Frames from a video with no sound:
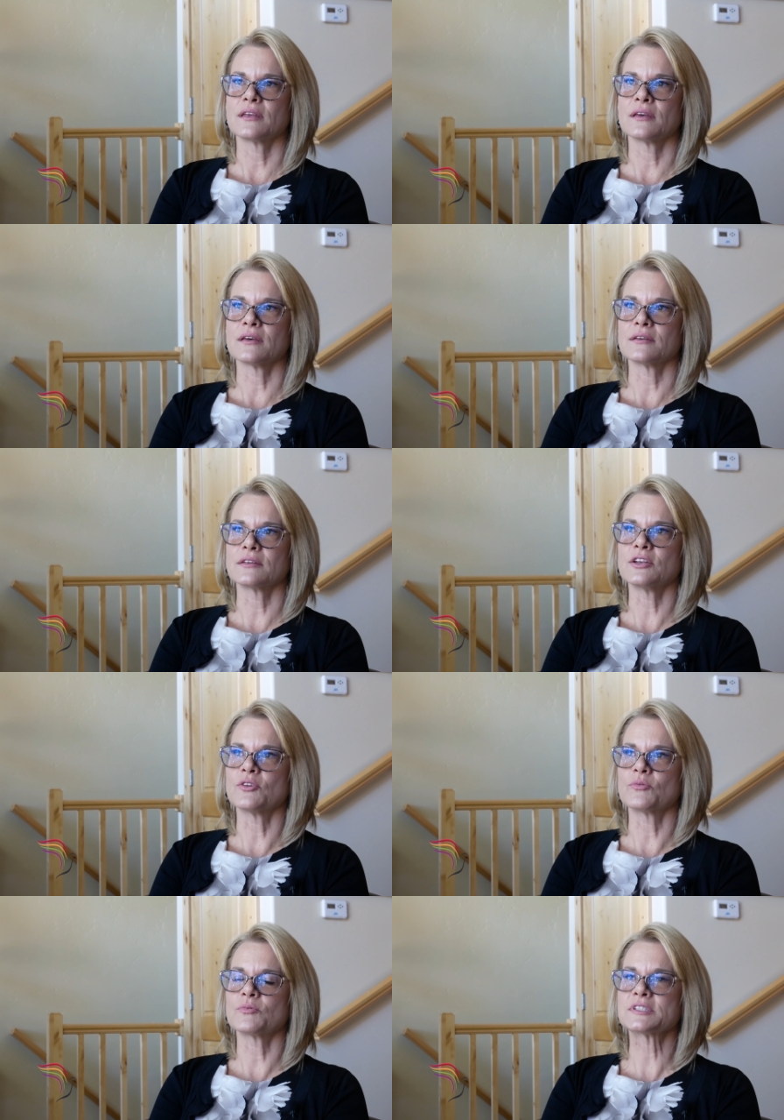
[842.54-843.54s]
and you
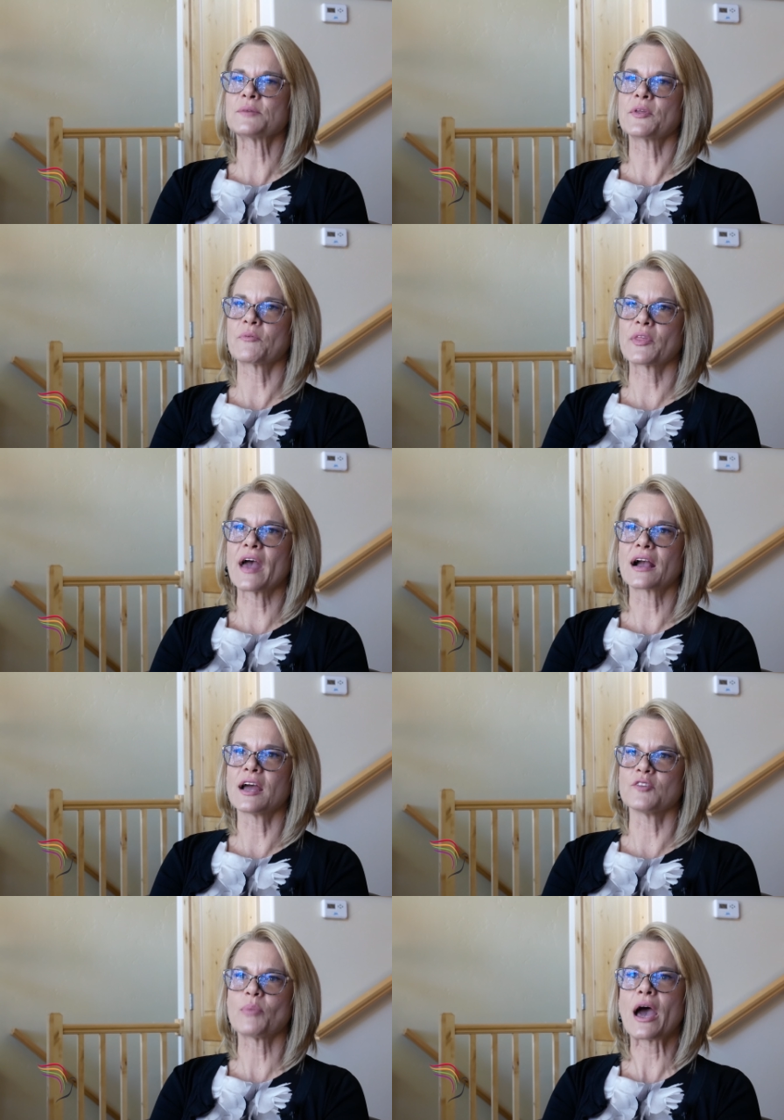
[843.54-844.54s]
know, with someone with that
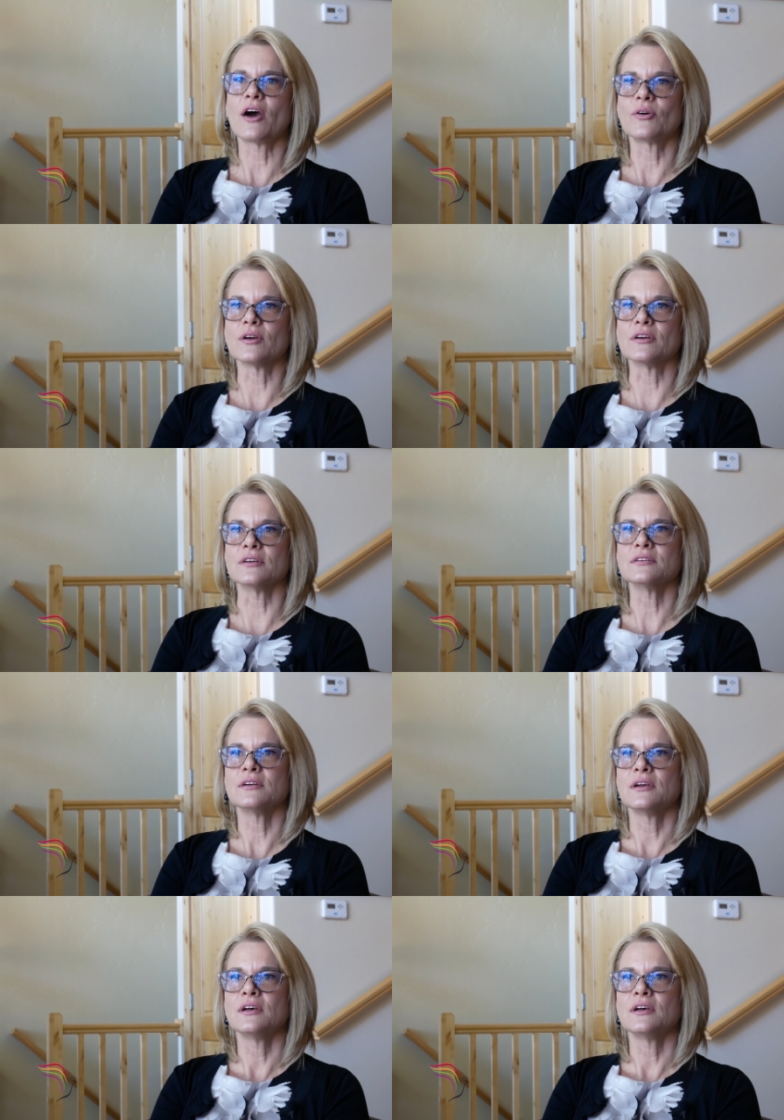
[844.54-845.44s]
kind of power